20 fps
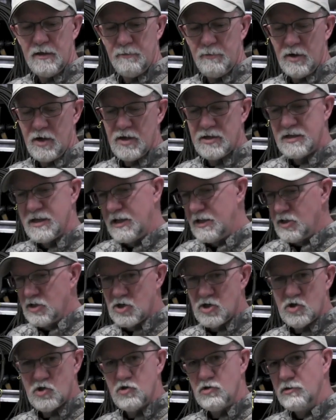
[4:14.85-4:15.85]
because
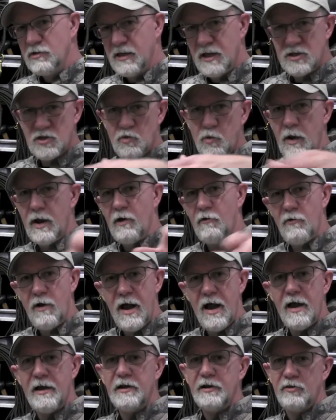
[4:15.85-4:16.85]
they swing
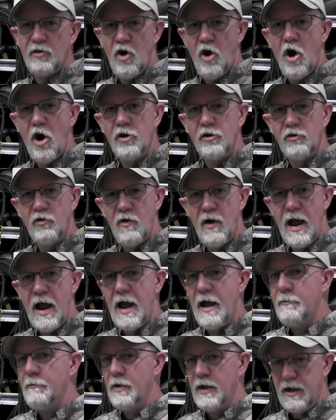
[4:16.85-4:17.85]
around and they're hard to
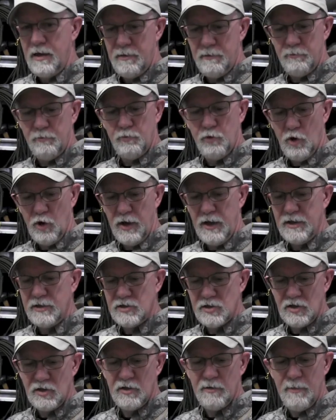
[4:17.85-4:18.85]
grab and put
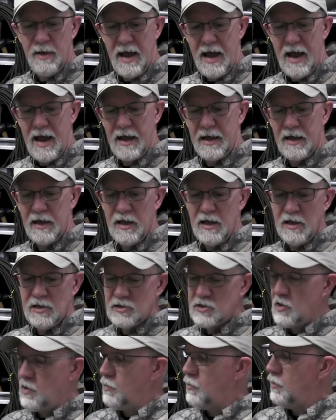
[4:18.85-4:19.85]
into the bag.
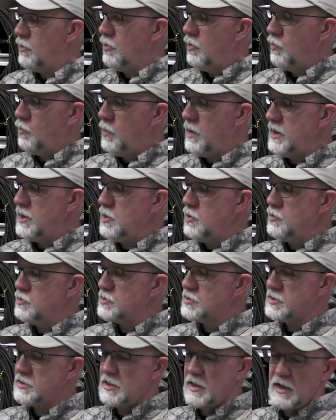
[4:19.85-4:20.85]
So we
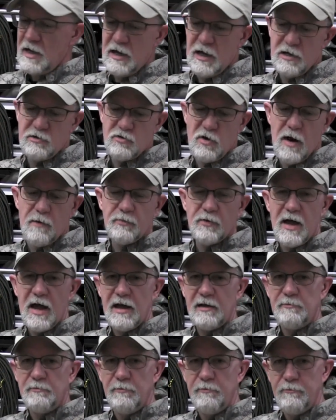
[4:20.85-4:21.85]
use a drop
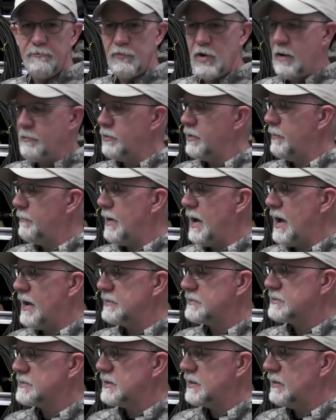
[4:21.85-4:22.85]
line probably
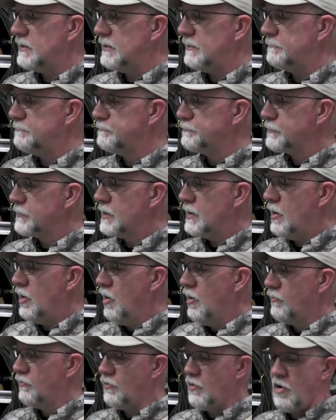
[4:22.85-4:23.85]
about
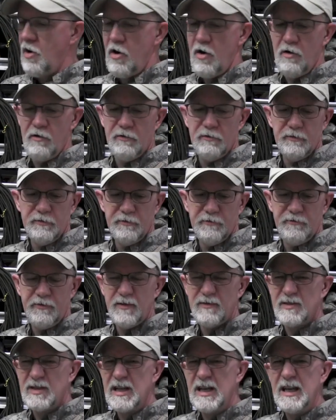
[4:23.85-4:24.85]
overall
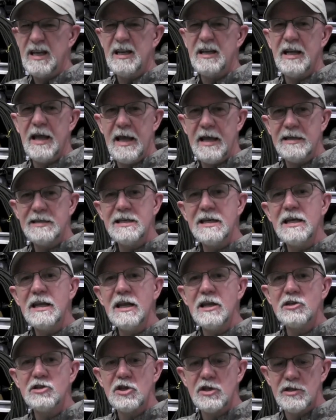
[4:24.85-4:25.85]
15 to 18
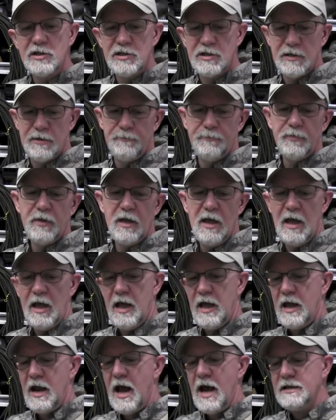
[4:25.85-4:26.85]
inches,
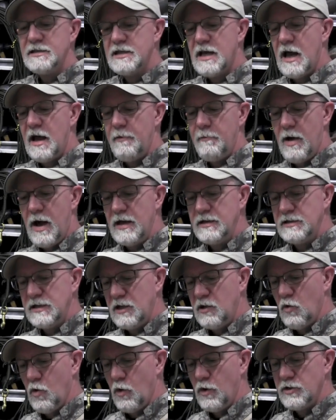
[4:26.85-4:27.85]
and I tie my
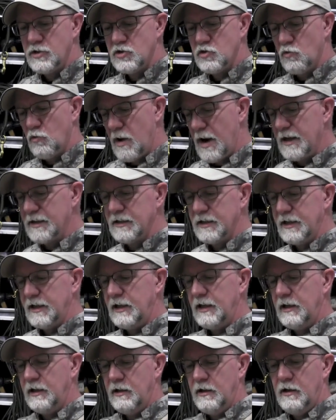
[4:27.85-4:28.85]
decoys
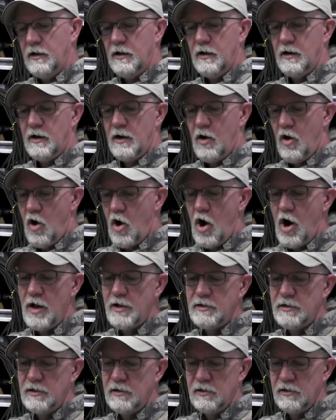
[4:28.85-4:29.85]
directly
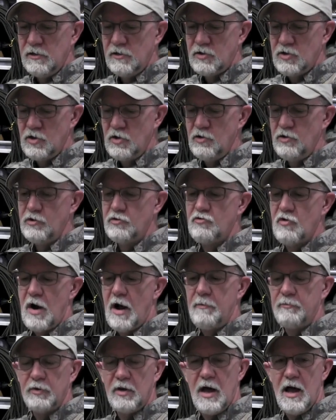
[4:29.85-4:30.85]
on to the
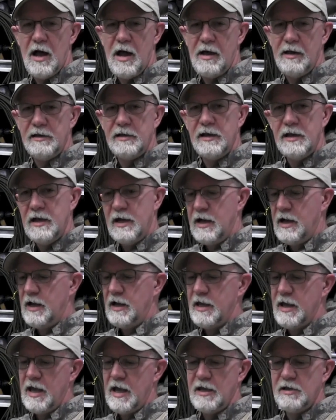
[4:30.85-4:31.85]
drop line.
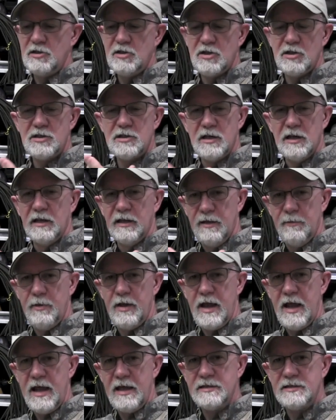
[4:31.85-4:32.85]
Again, just
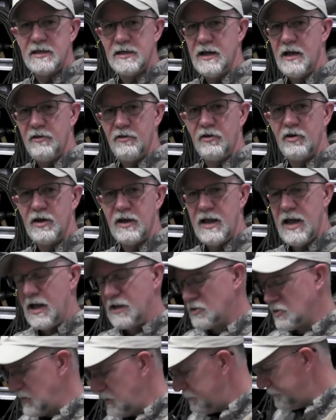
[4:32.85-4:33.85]
eliminates another
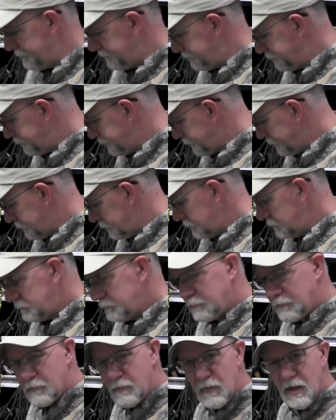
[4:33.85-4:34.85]
connection.
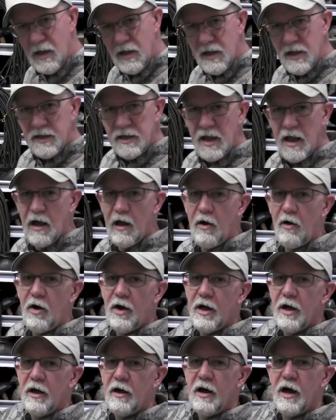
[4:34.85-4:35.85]
Now,
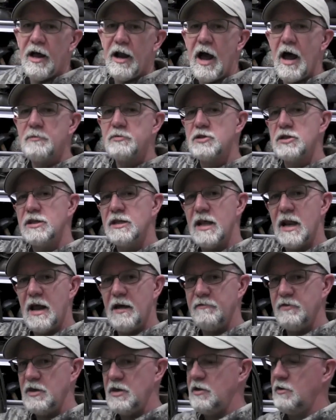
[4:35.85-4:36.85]
an option that
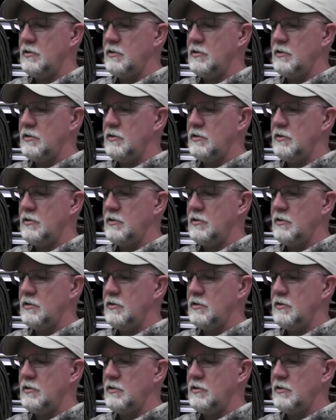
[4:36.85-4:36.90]
I've